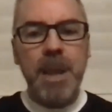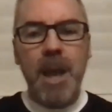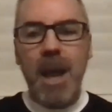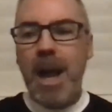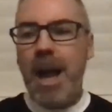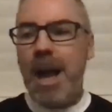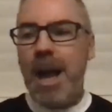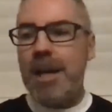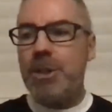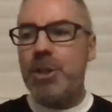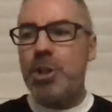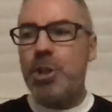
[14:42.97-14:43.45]

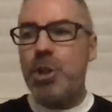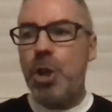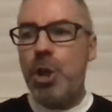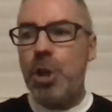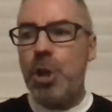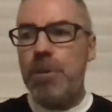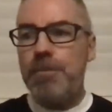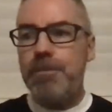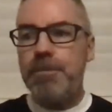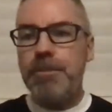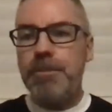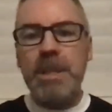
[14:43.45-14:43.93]
I hadn't
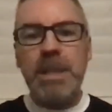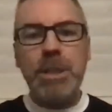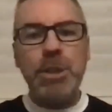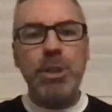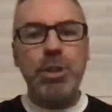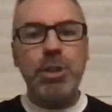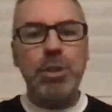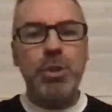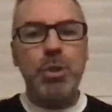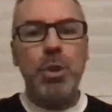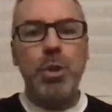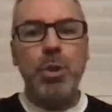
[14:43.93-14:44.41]
got
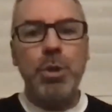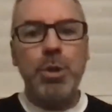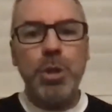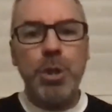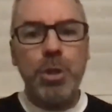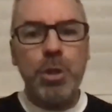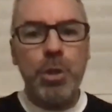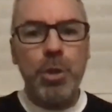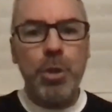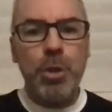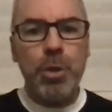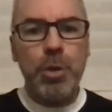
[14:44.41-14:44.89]
these
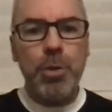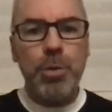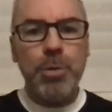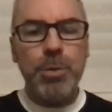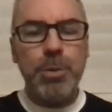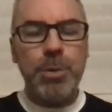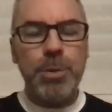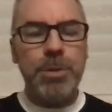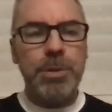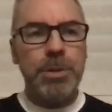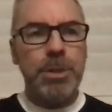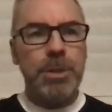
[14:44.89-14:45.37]
coaching
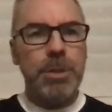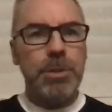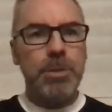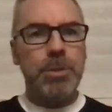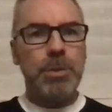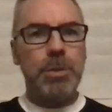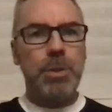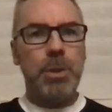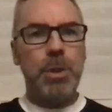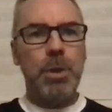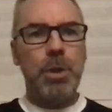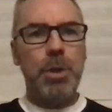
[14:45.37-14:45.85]
gurus
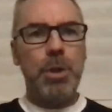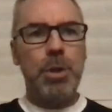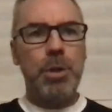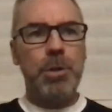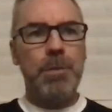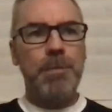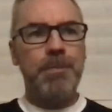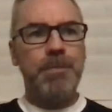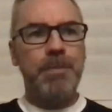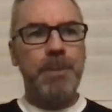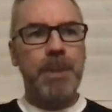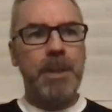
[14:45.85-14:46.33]

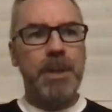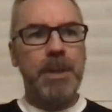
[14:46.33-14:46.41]
to